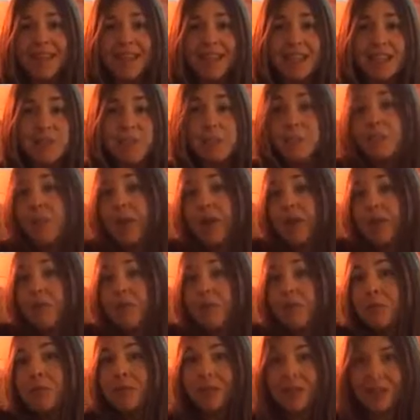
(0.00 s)
it's better
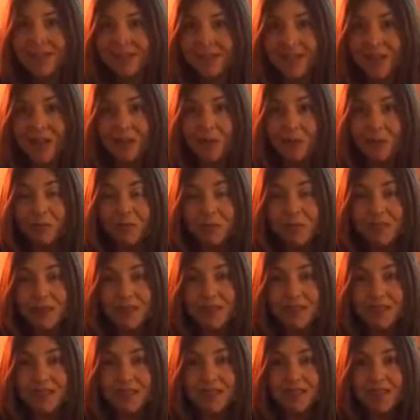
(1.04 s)
for me to stay home
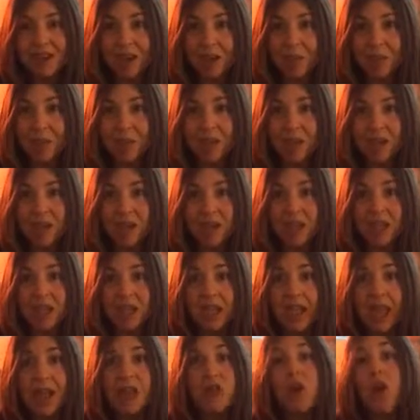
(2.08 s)
during this time
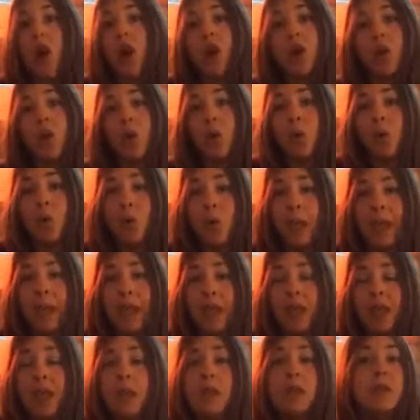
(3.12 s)
period and not go
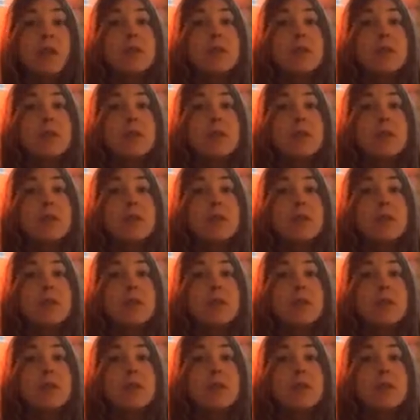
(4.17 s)
away